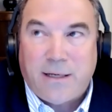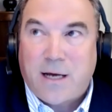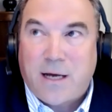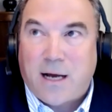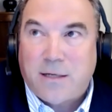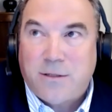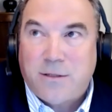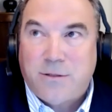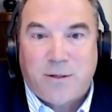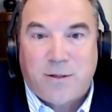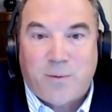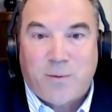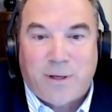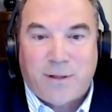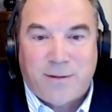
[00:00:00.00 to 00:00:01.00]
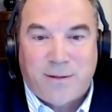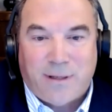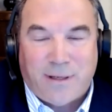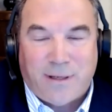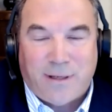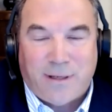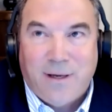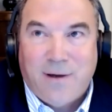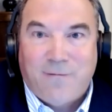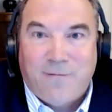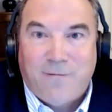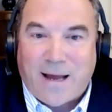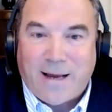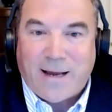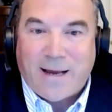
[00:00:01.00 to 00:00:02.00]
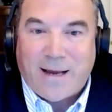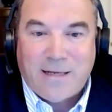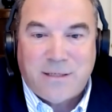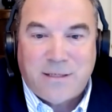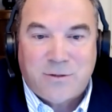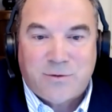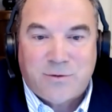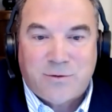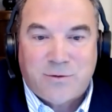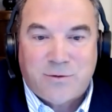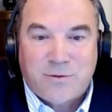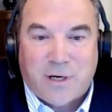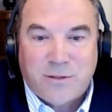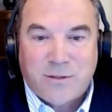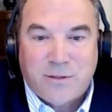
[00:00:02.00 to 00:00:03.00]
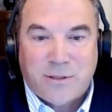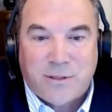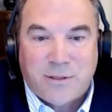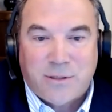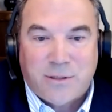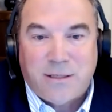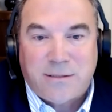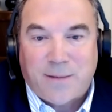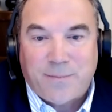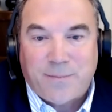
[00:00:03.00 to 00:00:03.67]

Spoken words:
in concert with the financing structures